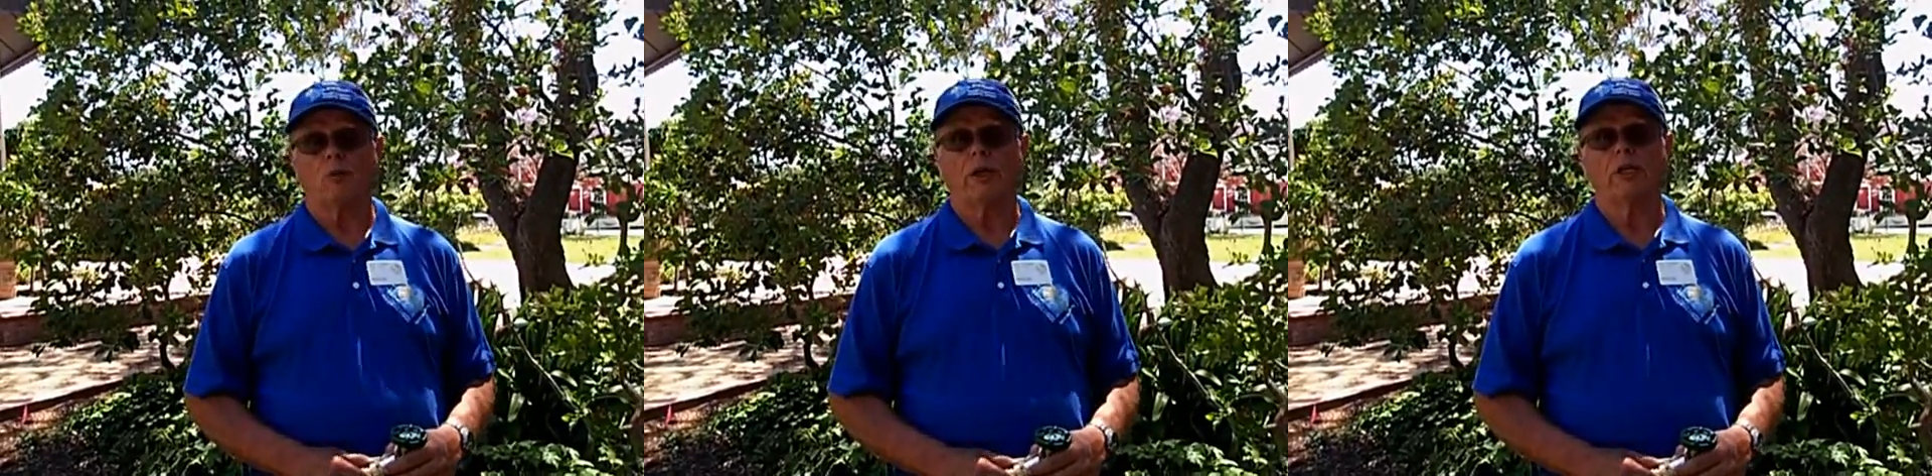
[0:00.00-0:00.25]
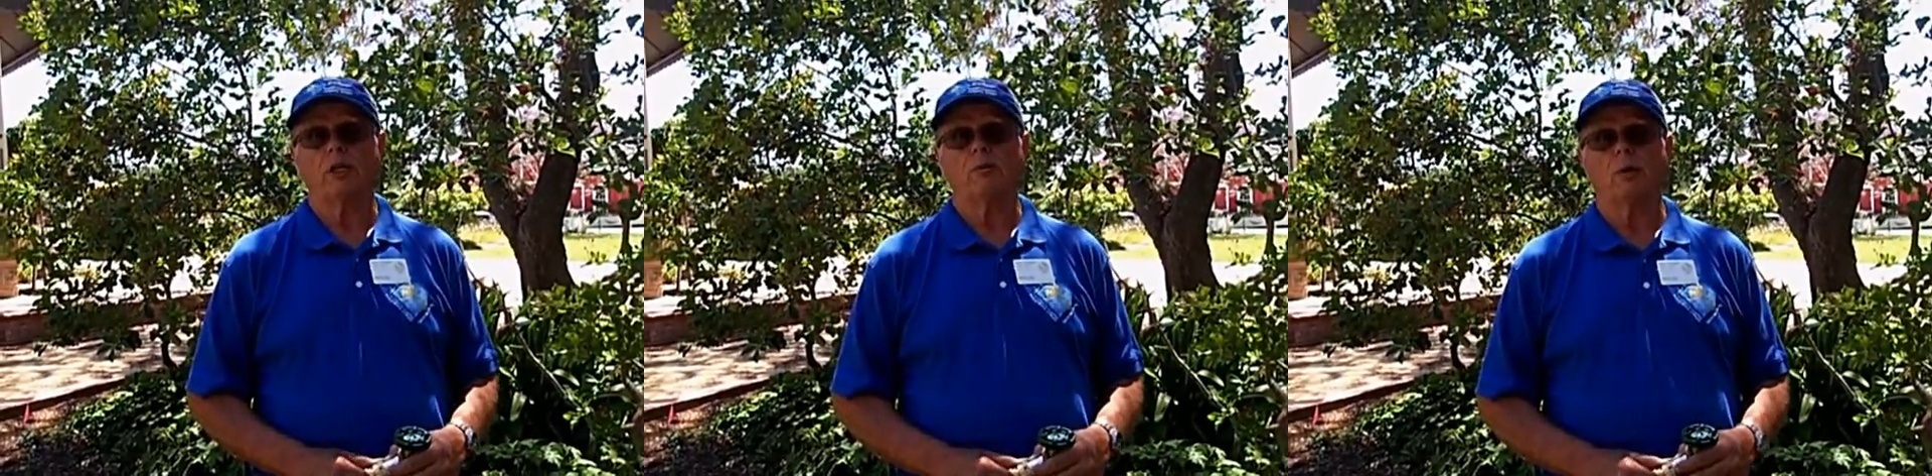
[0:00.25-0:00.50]

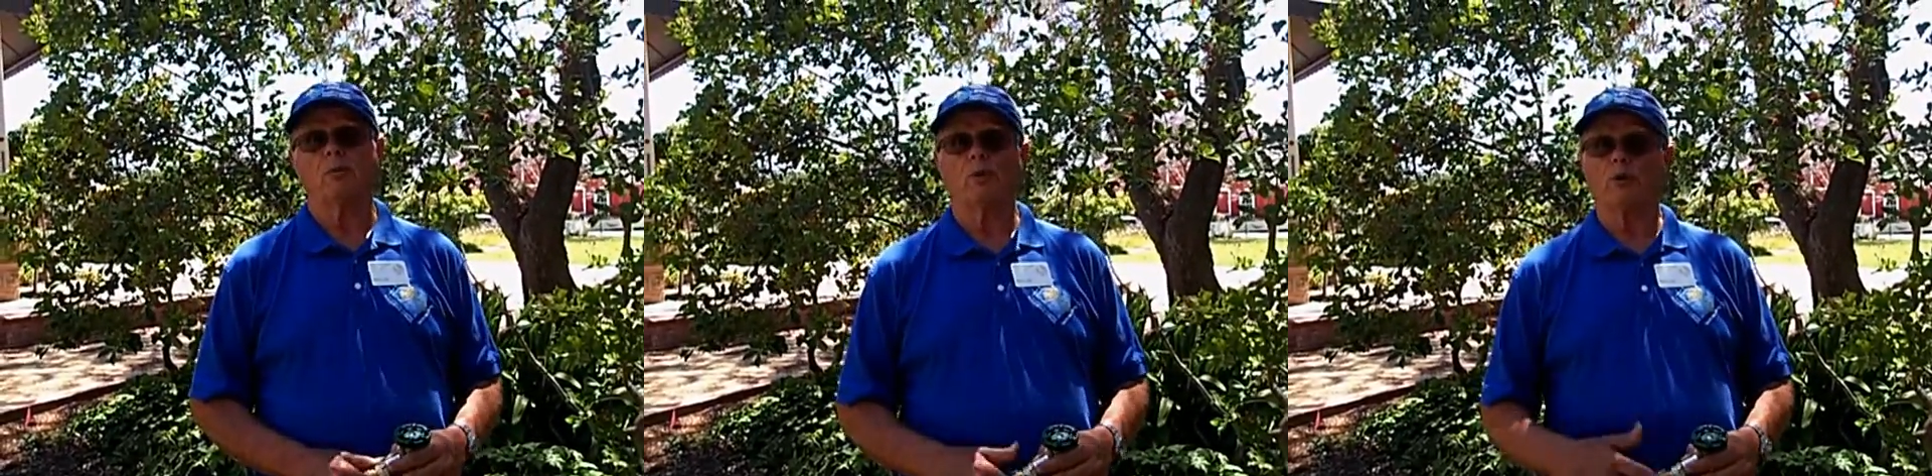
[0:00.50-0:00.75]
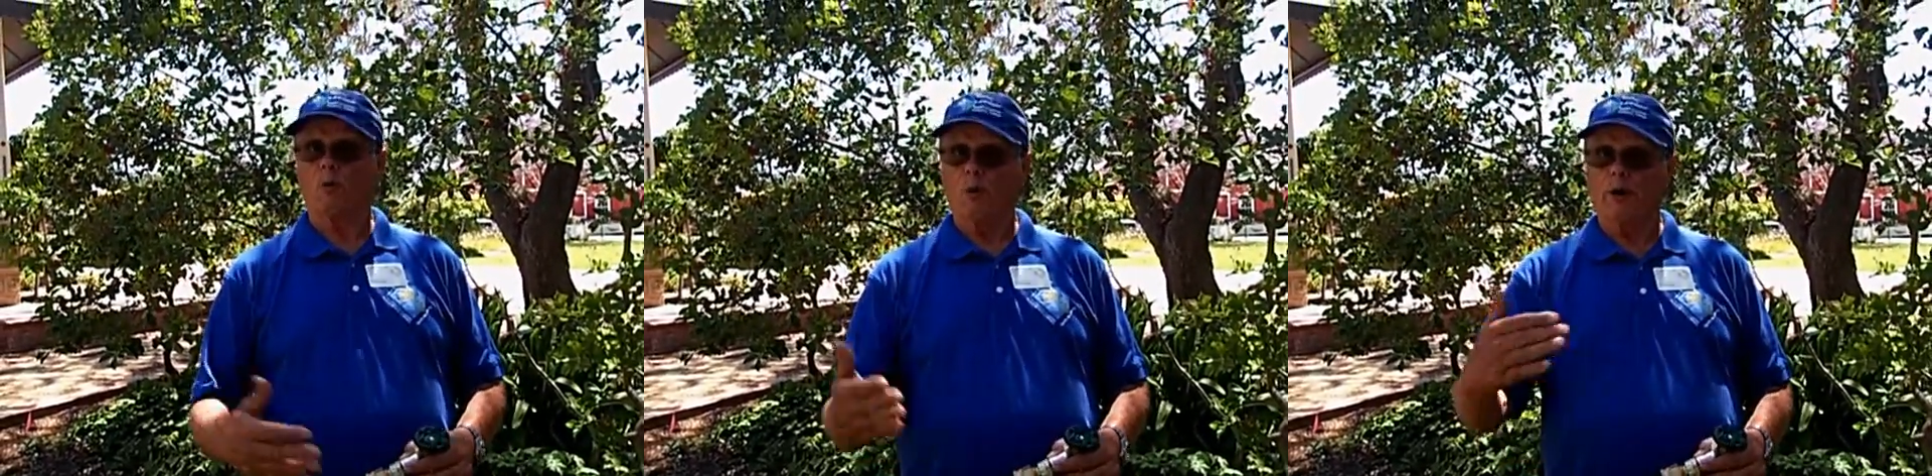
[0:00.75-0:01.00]
quite keep up
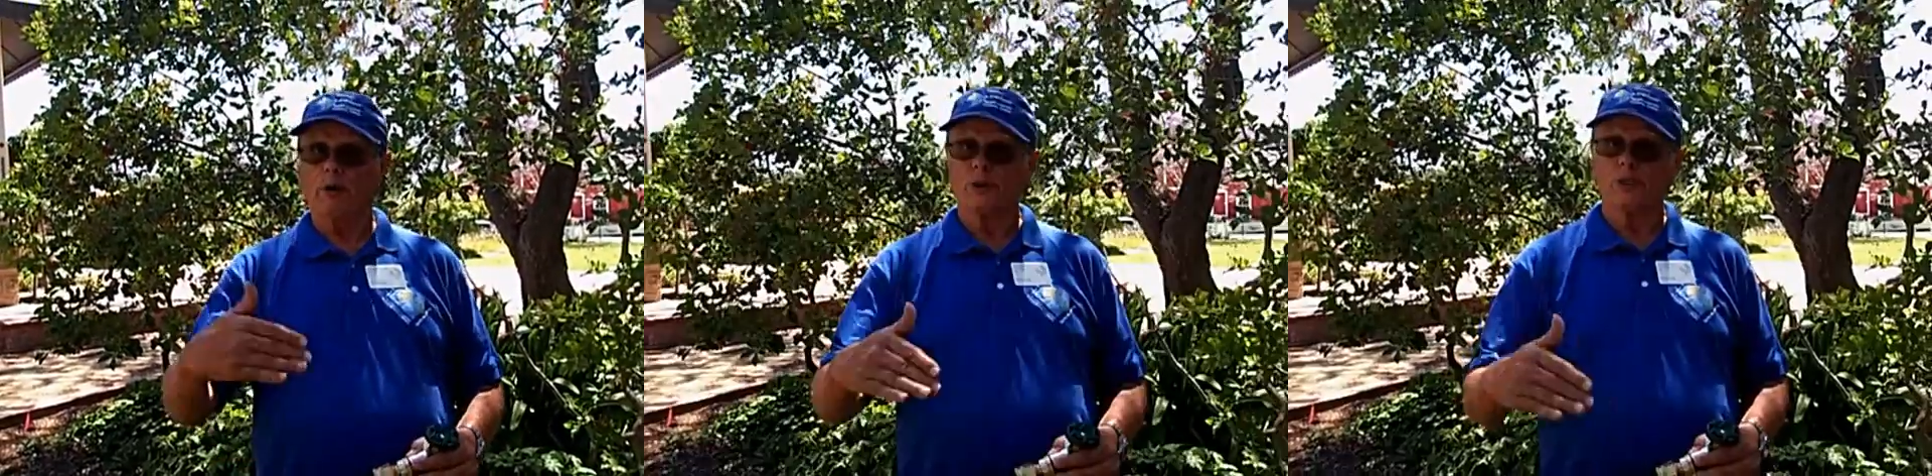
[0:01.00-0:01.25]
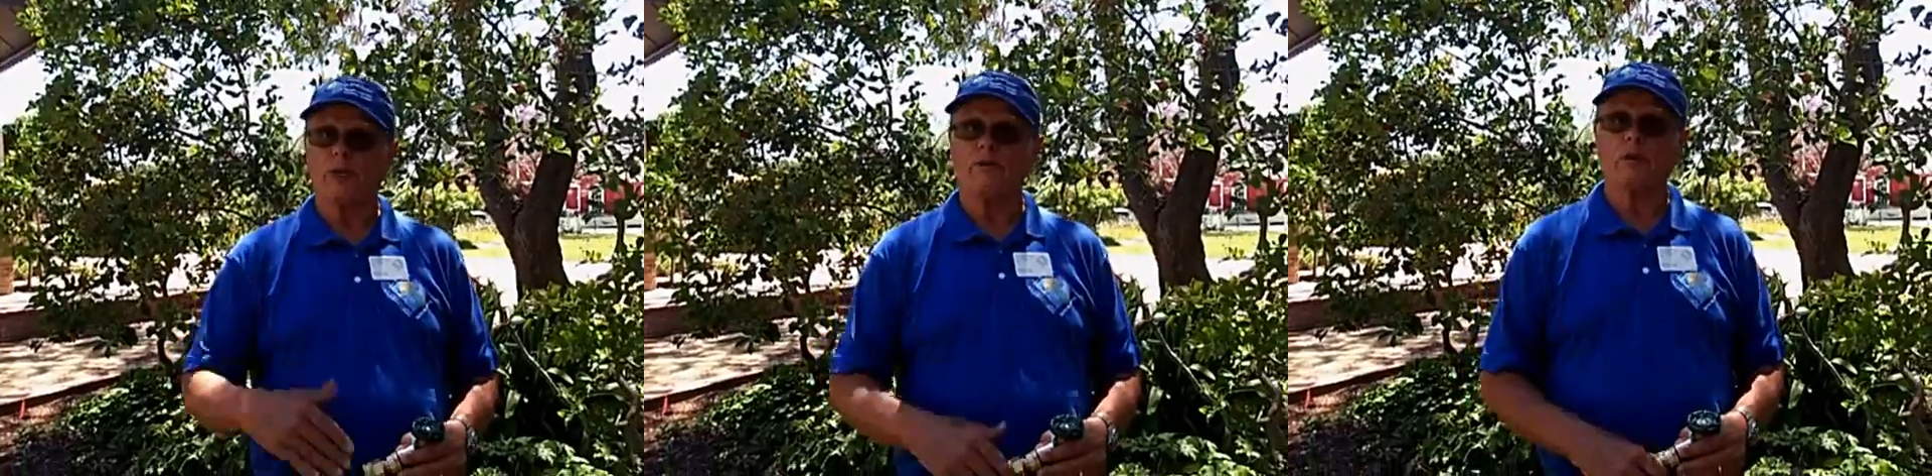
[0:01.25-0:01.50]
with the water
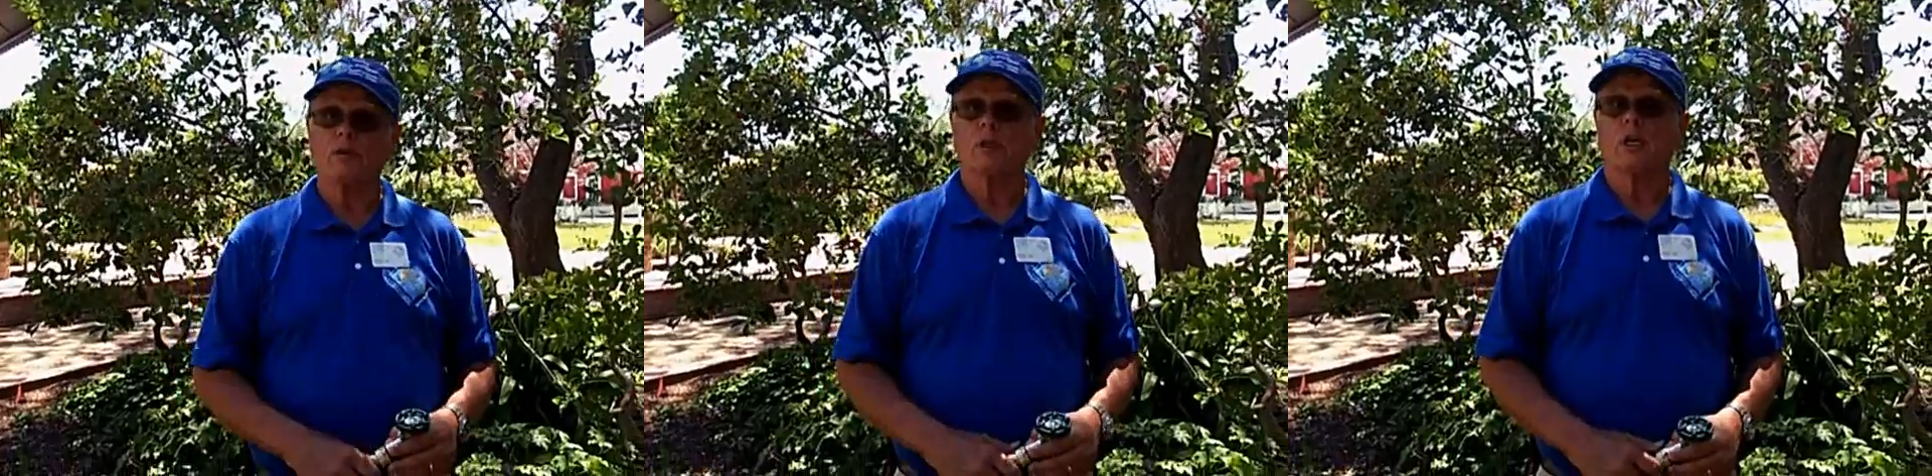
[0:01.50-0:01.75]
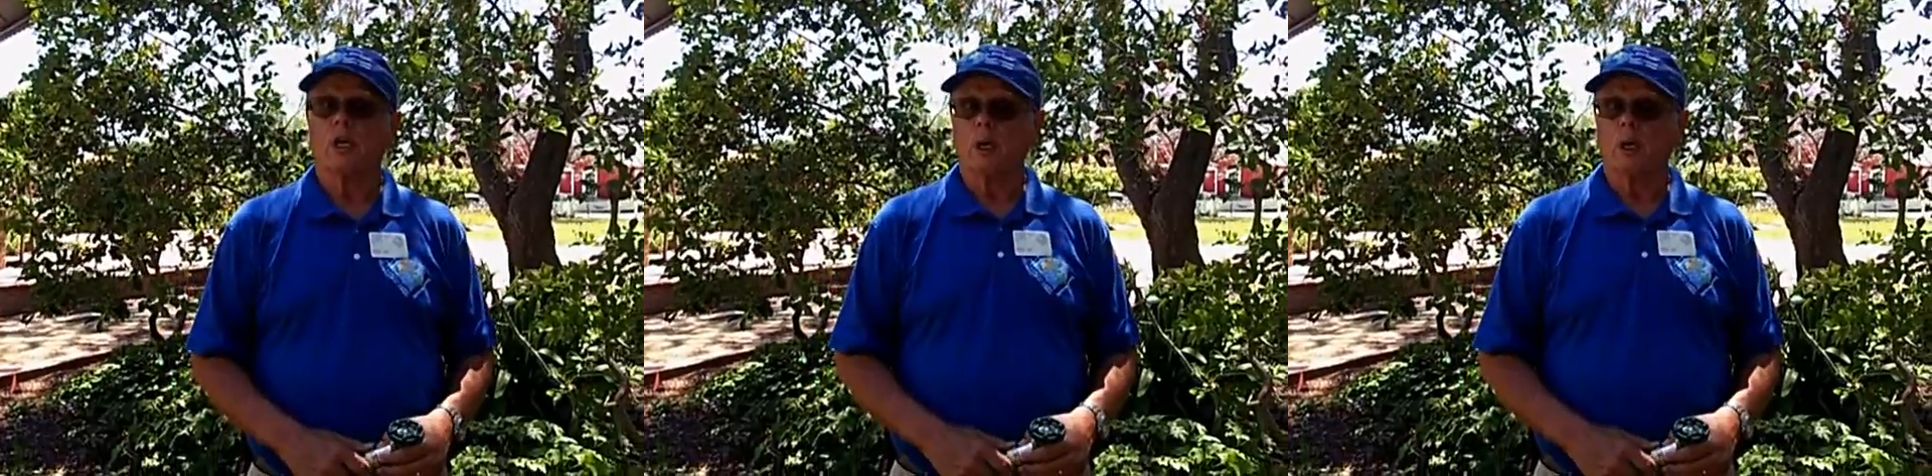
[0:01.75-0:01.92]
savings,